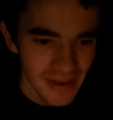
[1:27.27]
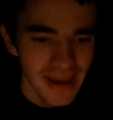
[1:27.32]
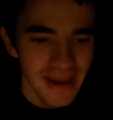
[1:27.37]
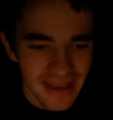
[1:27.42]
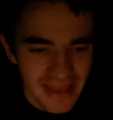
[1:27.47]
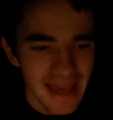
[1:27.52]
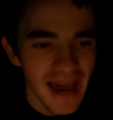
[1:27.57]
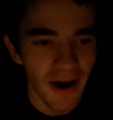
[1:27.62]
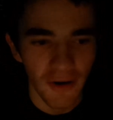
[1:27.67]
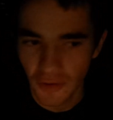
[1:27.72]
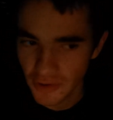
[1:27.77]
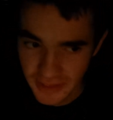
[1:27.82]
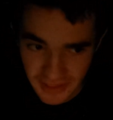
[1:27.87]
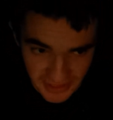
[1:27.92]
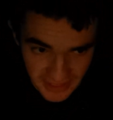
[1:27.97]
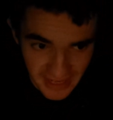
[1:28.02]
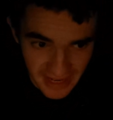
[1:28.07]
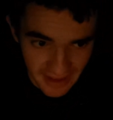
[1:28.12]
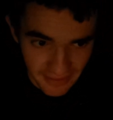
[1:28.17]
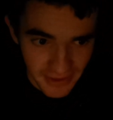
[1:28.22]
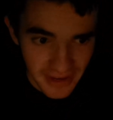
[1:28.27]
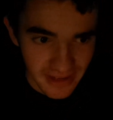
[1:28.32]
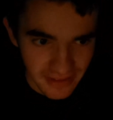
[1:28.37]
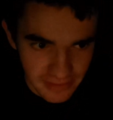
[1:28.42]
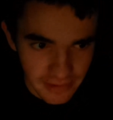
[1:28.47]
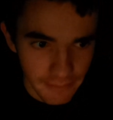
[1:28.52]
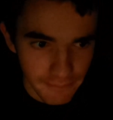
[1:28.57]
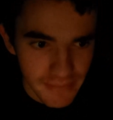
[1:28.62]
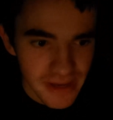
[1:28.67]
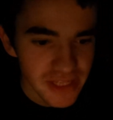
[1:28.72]
yeah, honestly, I think
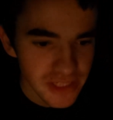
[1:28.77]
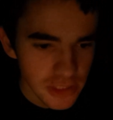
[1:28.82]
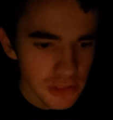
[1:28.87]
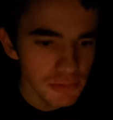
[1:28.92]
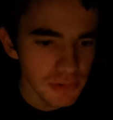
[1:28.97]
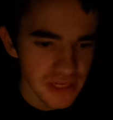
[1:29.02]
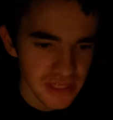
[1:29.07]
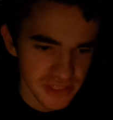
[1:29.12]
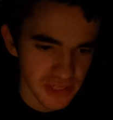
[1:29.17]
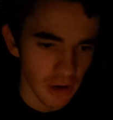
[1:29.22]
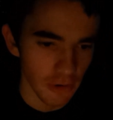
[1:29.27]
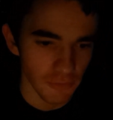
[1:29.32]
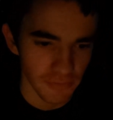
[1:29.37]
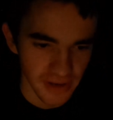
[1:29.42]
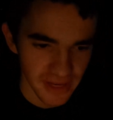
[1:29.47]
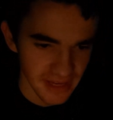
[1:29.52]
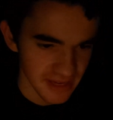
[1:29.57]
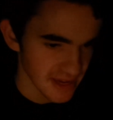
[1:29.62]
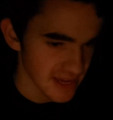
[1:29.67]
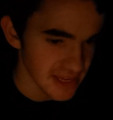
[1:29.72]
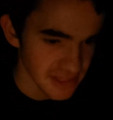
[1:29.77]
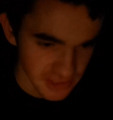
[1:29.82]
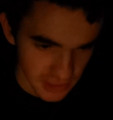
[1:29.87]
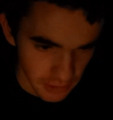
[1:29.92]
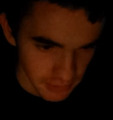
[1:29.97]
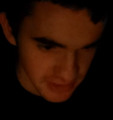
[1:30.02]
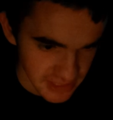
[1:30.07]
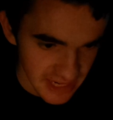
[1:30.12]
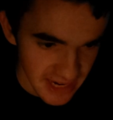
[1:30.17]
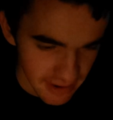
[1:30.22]
the mystery solving is
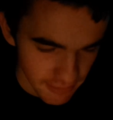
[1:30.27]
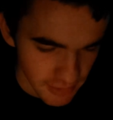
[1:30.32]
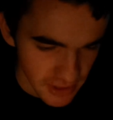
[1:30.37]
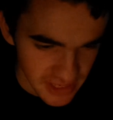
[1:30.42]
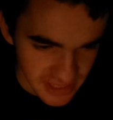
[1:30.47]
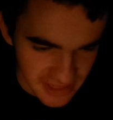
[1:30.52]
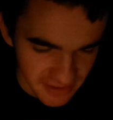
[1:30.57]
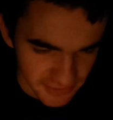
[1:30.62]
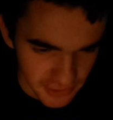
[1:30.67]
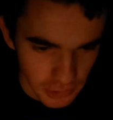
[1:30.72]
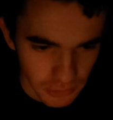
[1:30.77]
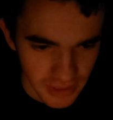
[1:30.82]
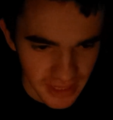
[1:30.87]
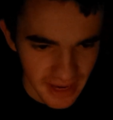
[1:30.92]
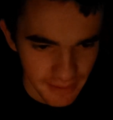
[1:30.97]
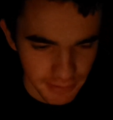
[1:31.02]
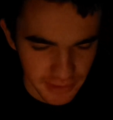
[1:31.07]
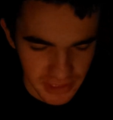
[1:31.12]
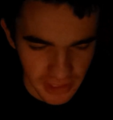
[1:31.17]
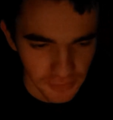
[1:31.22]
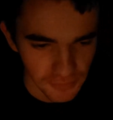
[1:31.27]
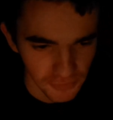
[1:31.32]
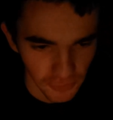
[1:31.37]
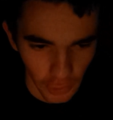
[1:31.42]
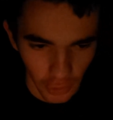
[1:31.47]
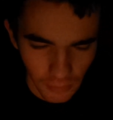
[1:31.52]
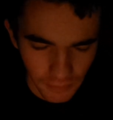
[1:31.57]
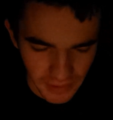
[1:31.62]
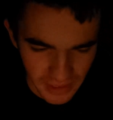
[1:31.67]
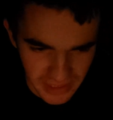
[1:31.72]
going to get really difficult in episode
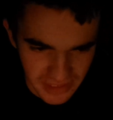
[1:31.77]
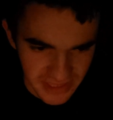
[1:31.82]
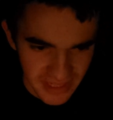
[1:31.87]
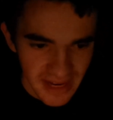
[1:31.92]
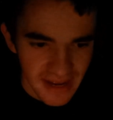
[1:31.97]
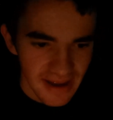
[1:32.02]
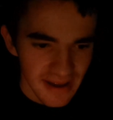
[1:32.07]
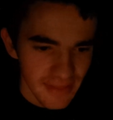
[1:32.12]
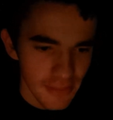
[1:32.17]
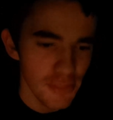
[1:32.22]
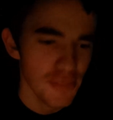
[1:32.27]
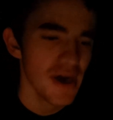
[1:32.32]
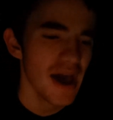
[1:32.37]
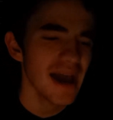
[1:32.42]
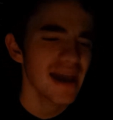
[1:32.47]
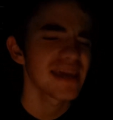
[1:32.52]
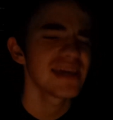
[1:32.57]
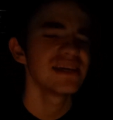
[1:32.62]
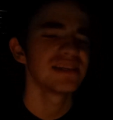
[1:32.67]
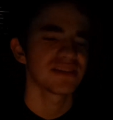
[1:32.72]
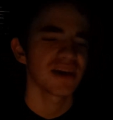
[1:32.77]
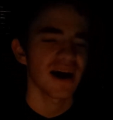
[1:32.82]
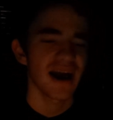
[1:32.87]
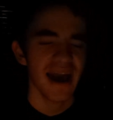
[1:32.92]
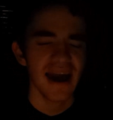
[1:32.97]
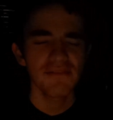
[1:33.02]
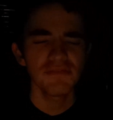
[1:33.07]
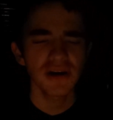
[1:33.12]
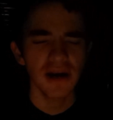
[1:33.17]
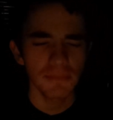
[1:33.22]
4 because I
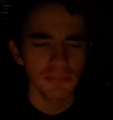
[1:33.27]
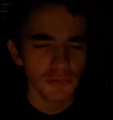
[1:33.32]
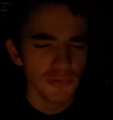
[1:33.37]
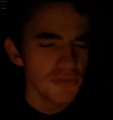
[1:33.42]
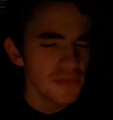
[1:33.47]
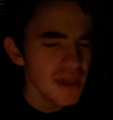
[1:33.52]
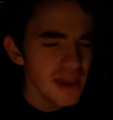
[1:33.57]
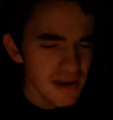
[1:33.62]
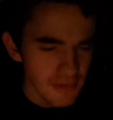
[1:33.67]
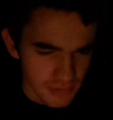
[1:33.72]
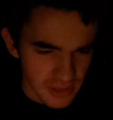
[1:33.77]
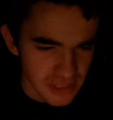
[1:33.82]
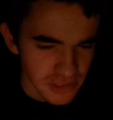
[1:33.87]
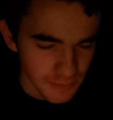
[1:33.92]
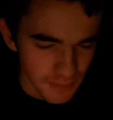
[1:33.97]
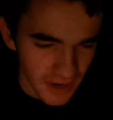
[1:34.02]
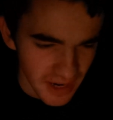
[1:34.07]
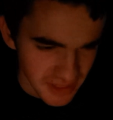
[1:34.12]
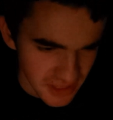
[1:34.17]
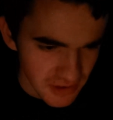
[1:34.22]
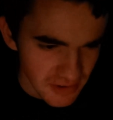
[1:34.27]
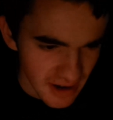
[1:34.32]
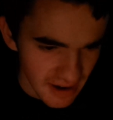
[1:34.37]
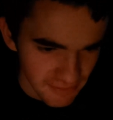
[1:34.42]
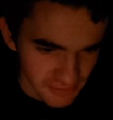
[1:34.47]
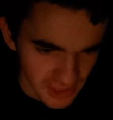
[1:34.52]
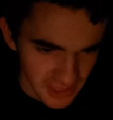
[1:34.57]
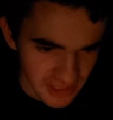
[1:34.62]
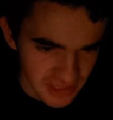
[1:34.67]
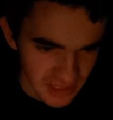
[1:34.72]
have a couple theories, but I don't
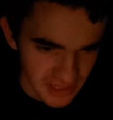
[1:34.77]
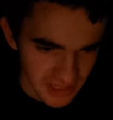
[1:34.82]
have I